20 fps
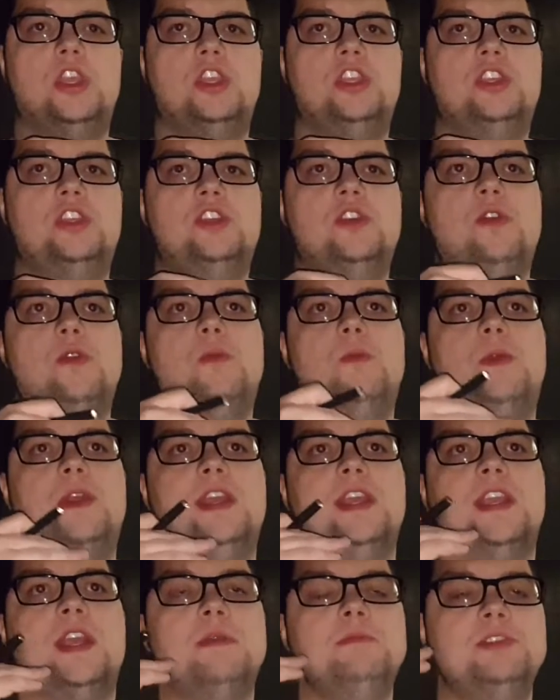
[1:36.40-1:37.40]
When
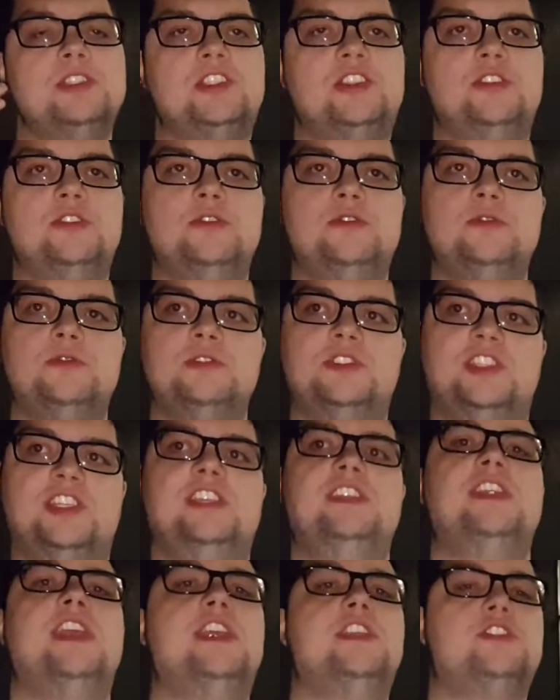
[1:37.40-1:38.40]
it comes to
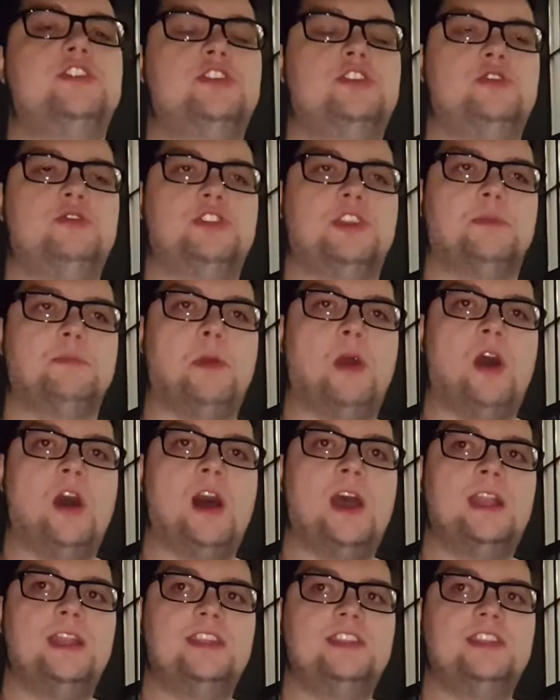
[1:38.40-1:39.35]
teenagers using pot,